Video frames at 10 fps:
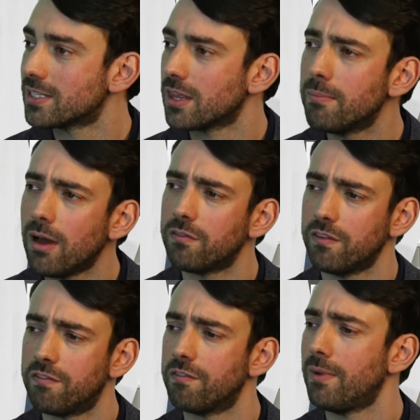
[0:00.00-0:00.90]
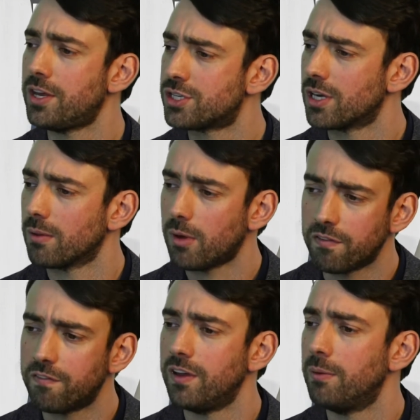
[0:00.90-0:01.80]
and the amount of information, the amount of
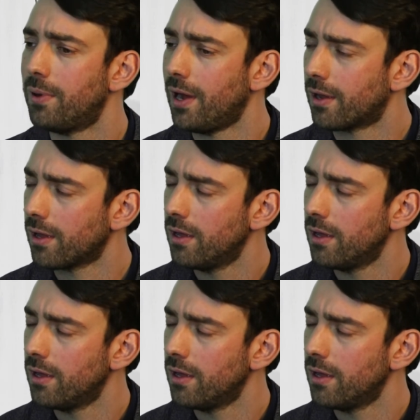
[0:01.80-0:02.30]
feedback,